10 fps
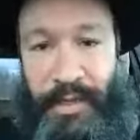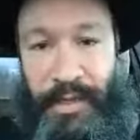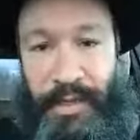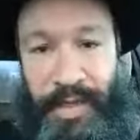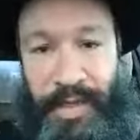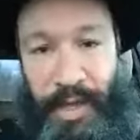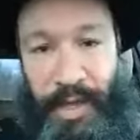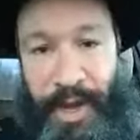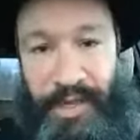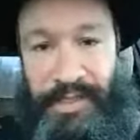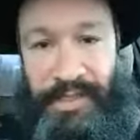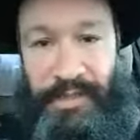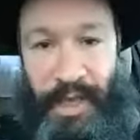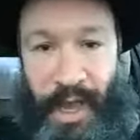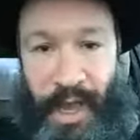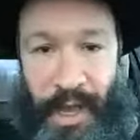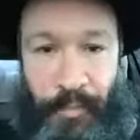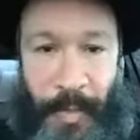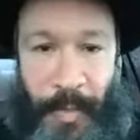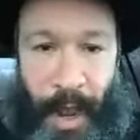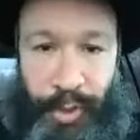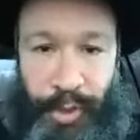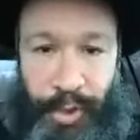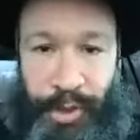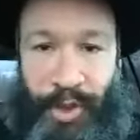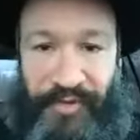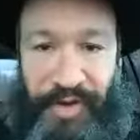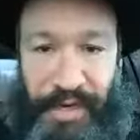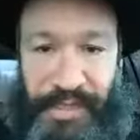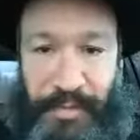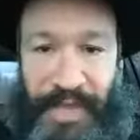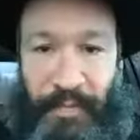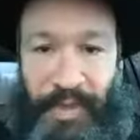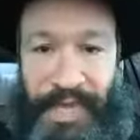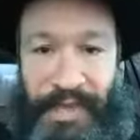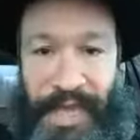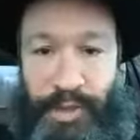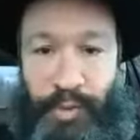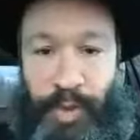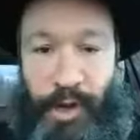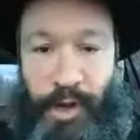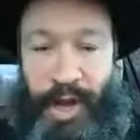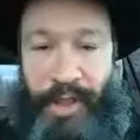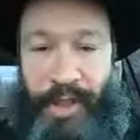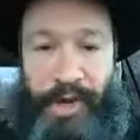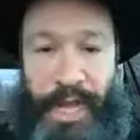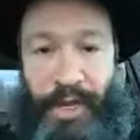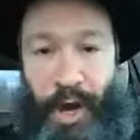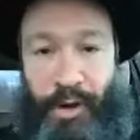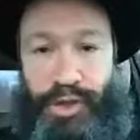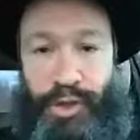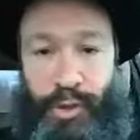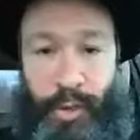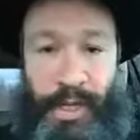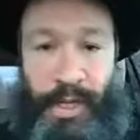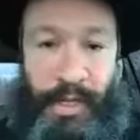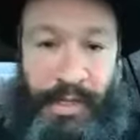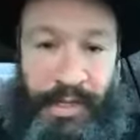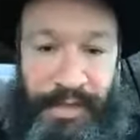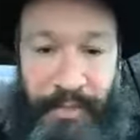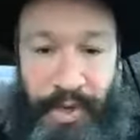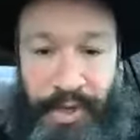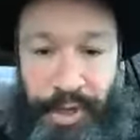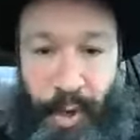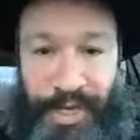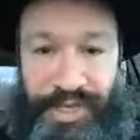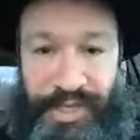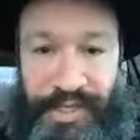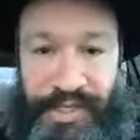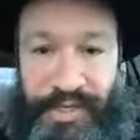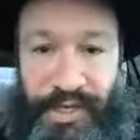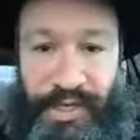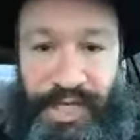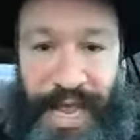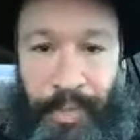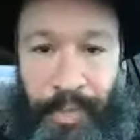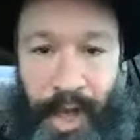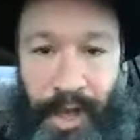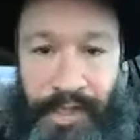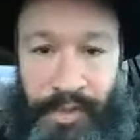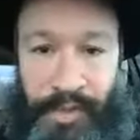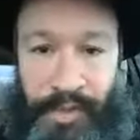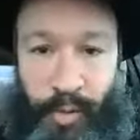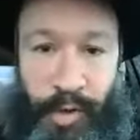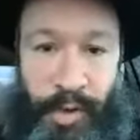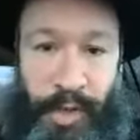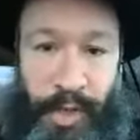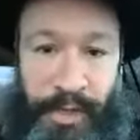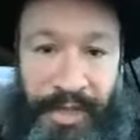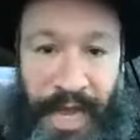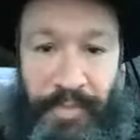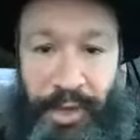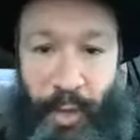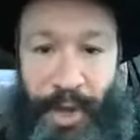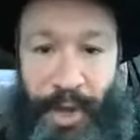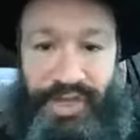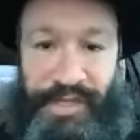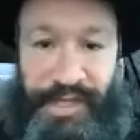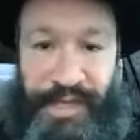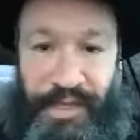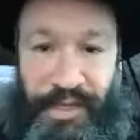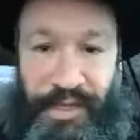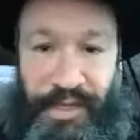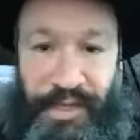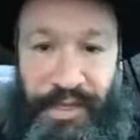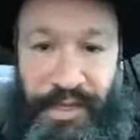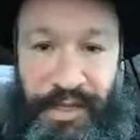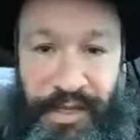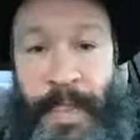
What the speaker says: that the greatest opportunity over here is to be able to engage with one another. And I encourage you to type in your questions into the chat box or type in your questions, send it to Jordan.